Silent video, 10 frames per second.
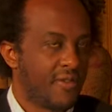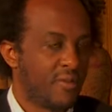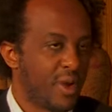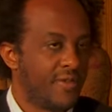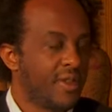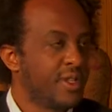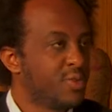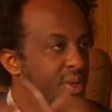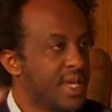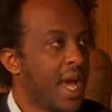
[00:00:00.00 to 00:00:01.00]
from one
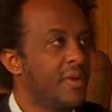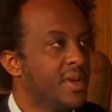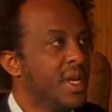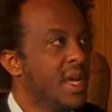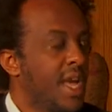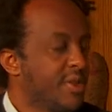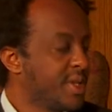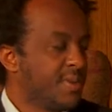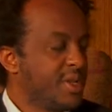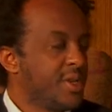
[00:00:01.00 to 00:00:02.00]
village, one town, and you
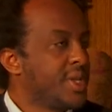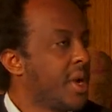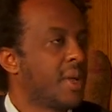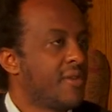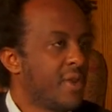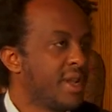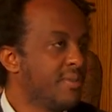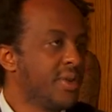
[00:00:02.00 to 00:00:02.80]
could spend your entire life writing